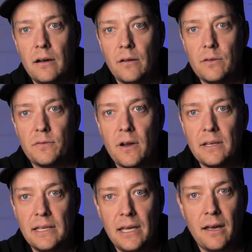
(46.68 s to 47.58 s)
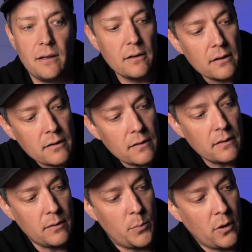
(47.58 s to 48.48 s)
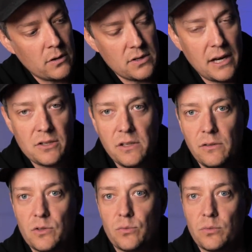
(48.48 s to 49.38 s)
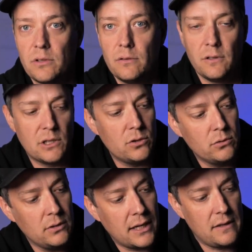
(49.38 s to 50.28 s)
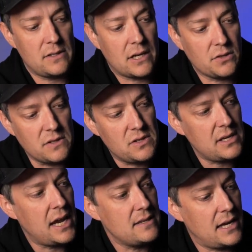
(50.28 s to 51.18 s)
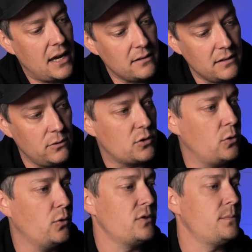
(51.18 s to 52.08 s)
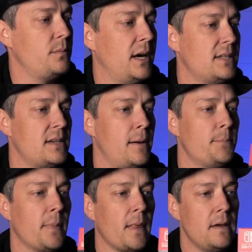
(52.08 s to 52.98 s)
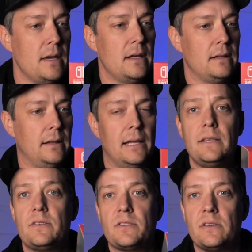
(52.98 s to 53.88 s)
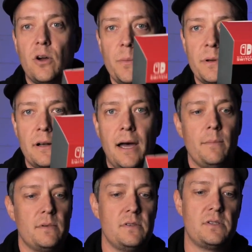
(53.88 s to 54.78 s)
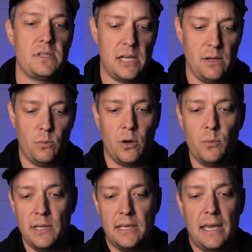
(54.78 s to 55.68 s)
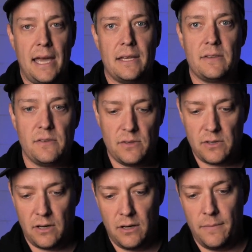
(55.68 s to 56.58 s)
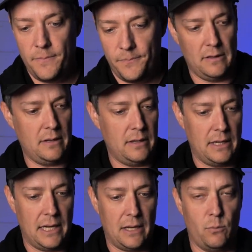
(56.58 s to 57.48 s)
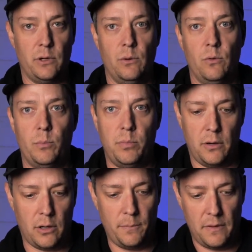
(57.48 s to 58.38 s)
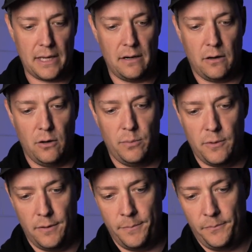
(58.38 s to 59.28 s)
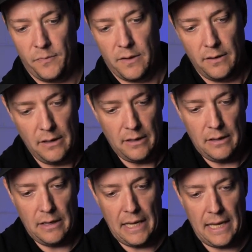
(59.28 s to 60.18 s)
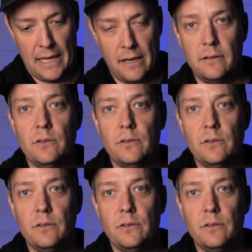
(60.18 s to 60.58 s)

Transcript: on the front here, the box actually looks really cool. Like this actually stands out, it looks awesome. But let's open it up and see what we get. So, and we will pop that open. And it